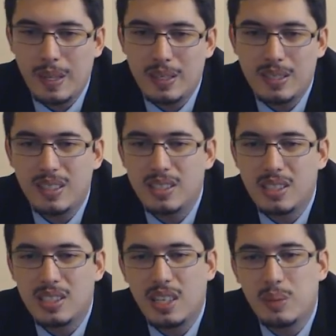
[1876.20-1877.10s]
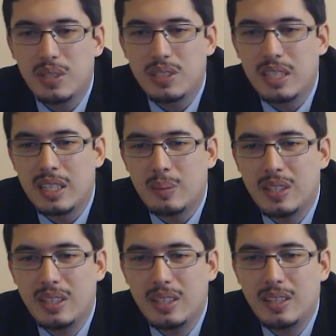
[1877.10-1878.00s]
it's such a shame to see
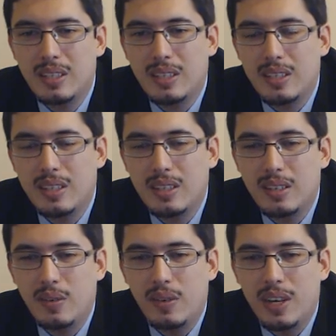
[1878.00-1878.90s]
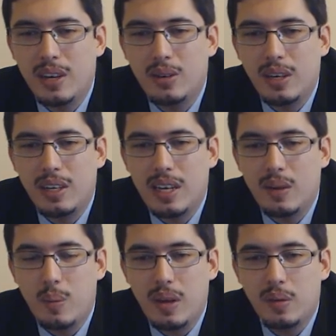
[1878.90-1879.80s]
him fail and
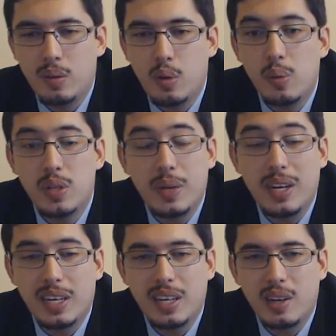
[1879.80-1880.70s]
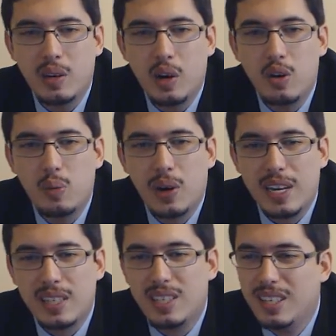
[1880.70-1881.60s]
have a bit of a Rubens Barrichello home
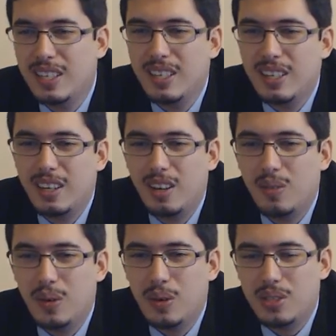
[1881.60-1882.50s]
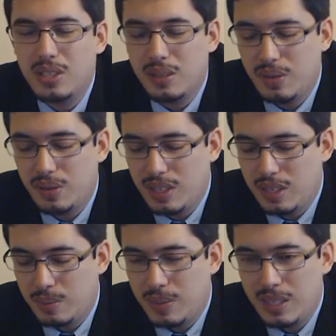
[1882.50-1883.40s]
race, unfortunately for
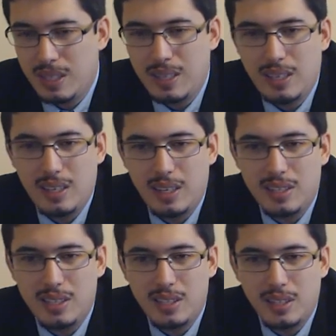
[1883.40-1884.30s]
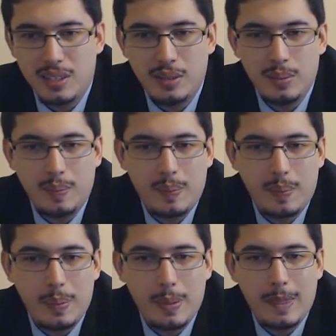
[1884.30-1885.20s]
him. And so,
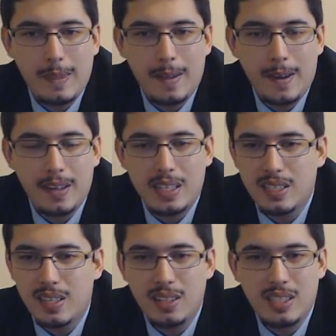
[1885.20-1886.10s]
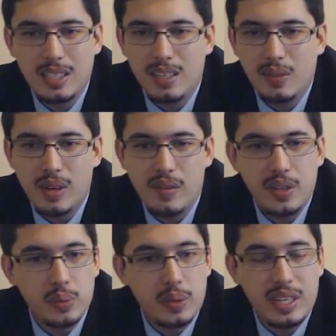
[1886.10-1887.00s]
yeah, he's going to the Indy
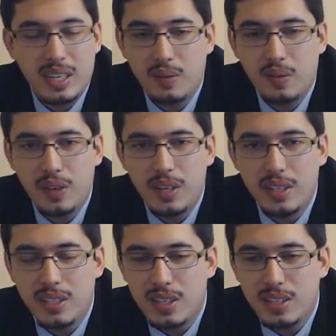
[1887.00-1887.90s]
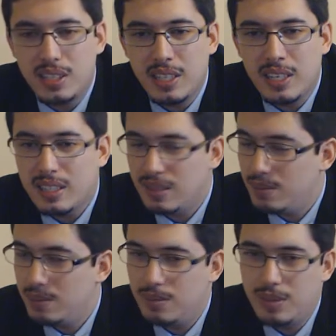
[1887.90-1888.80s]
500 where he came third last year.
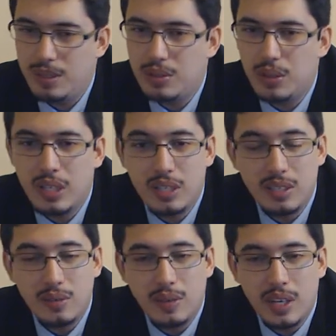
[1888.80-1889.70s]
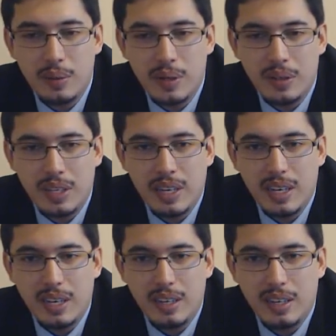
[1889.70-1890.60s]
I'm sure he'll do very well
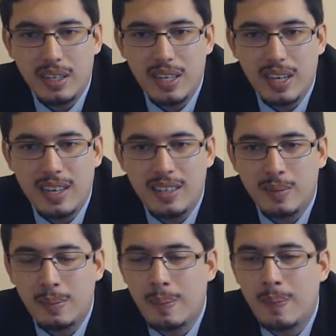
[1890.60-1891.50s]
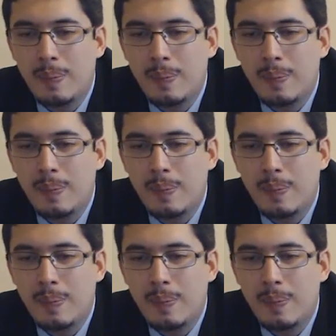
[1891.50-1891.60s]
there again.